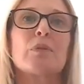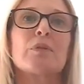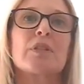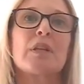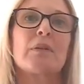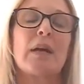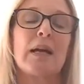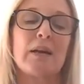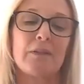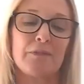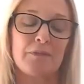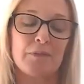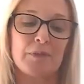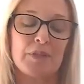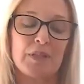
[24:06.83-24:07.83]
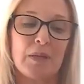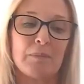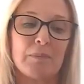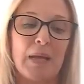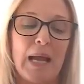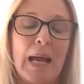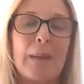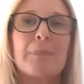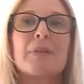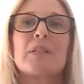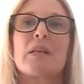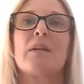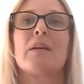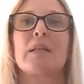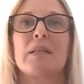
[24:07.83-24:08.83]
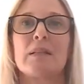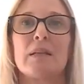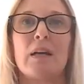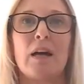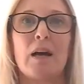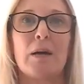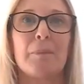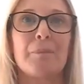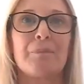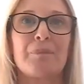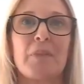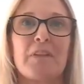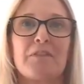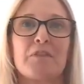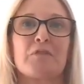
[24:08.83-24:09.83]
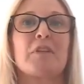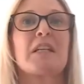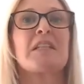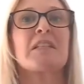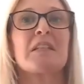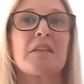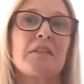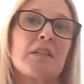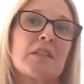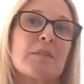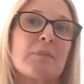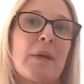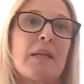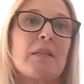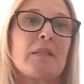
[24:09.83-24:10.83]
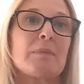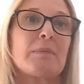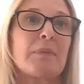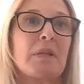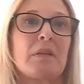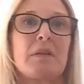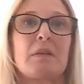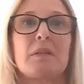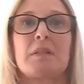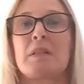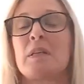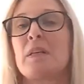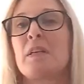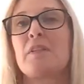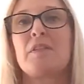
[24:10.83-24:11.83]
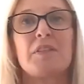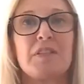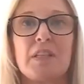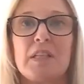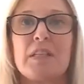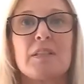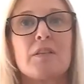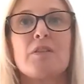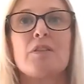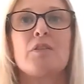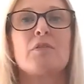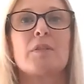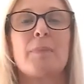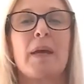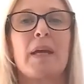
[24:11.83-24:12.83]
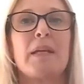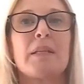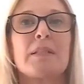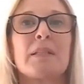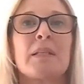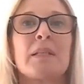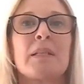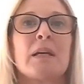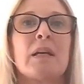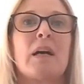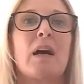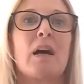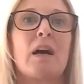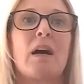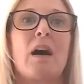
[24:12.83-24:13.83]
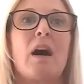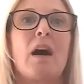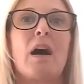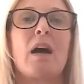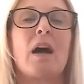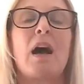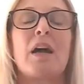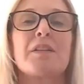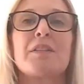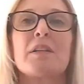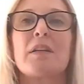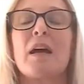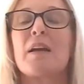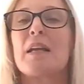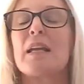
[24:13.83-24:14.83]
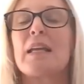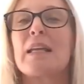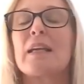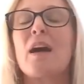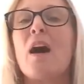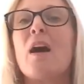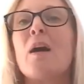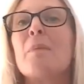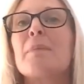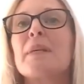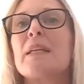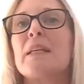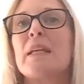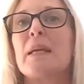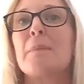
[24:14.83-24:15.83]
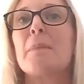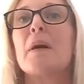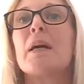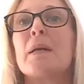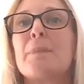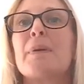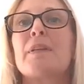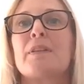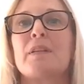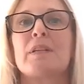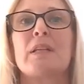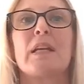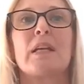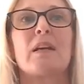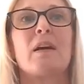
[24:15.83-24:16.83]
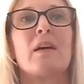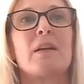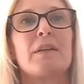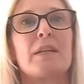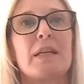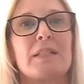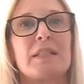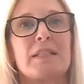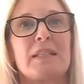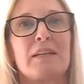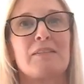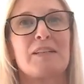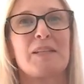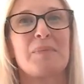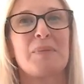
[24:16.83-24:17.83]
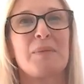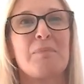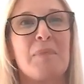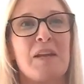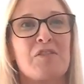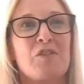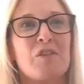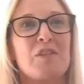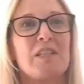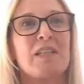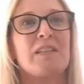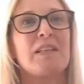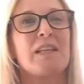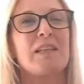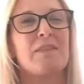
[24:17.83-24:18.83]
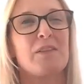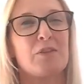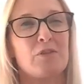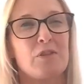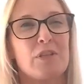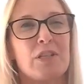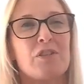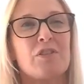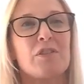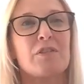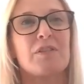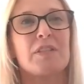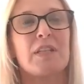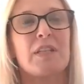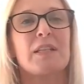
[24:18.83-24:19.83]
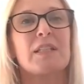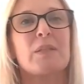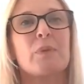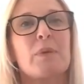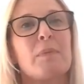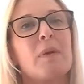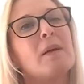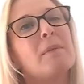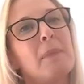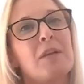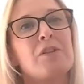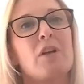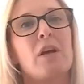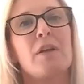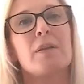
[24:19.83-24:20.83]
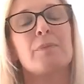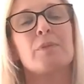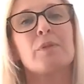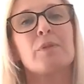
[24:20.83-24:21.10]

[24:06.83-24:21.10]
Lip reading: also have some appetite for risk in this space, because this is a new space. It can't be, in my opinion, it can't necessarily be measured in the traditional sense that we might measure other